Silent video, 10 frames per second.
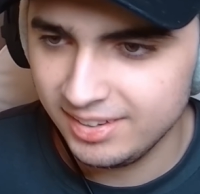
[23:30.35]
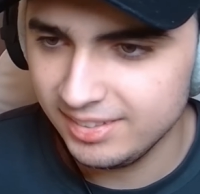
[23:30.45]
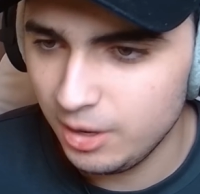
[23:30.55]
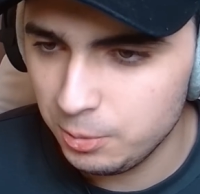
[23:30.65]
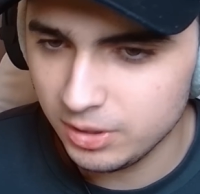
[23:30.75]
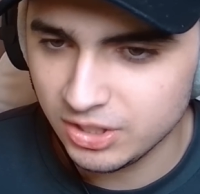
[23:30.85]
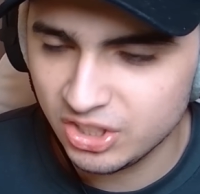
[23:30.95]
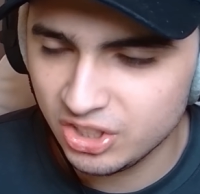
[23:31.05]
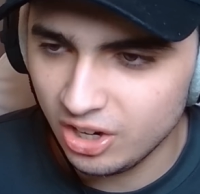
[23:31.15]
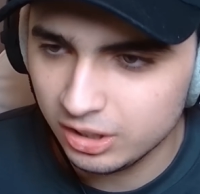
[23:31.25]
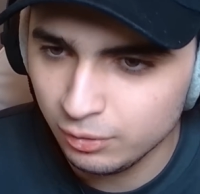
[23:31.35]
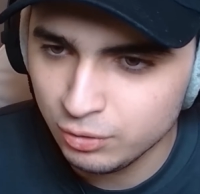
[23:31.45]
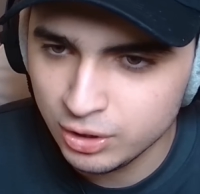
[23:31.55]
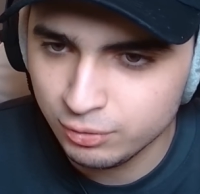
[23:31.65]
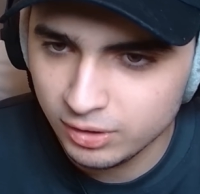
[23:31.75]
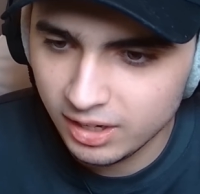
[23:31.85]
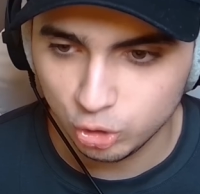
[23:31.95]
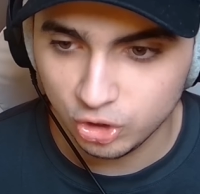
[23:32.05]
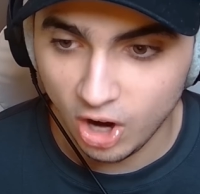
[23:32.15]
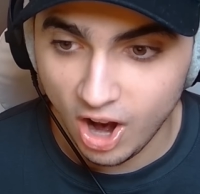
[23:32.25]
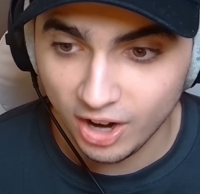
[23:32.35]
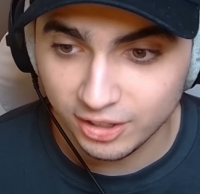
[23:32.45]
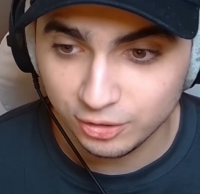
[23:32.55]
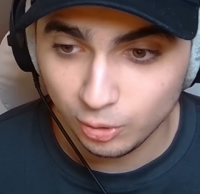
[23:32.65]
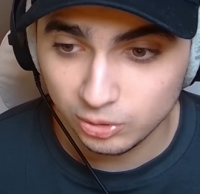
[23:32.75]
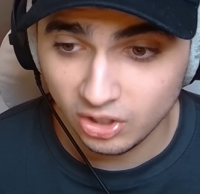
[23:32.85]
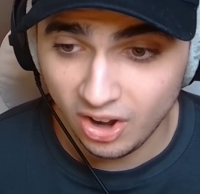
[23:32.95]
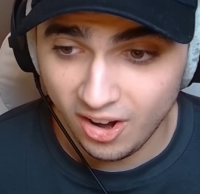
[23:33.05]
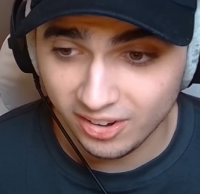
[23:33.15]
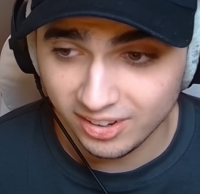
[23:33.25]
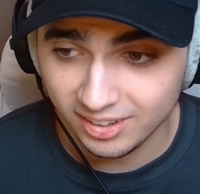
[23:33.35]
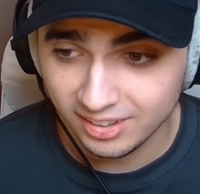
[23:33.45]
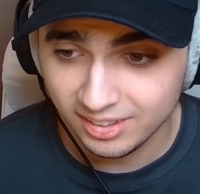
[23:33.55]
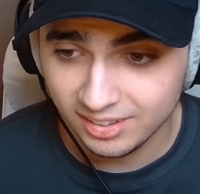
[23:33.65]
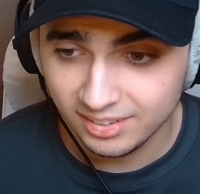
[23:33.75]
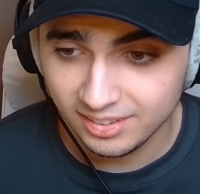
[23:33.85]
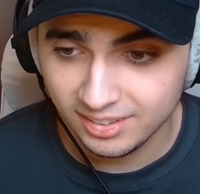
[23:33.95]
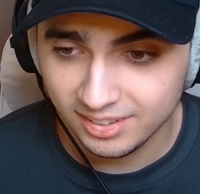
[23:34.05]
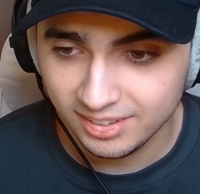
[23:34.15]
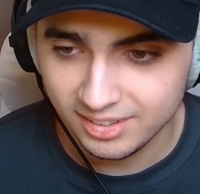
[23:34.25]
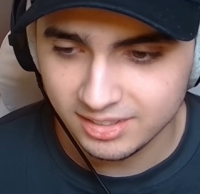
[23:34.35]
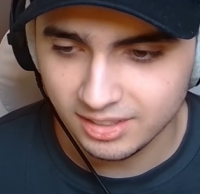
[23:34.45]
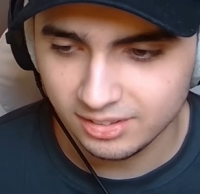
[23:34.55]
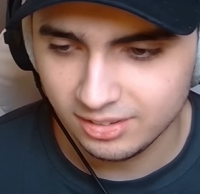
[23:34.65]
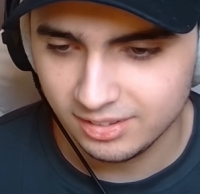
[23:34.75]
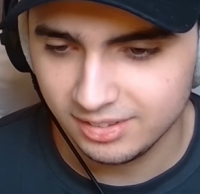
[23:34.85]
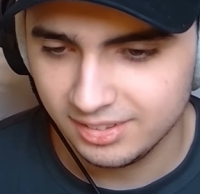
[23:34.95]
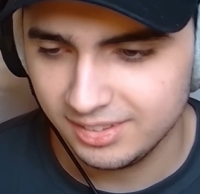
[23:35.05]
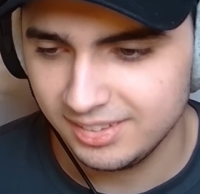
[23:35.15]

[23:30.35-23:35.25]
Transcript: That would have sucked if Shifu died. Talk, don't talk. Hmm. He's got something to eat.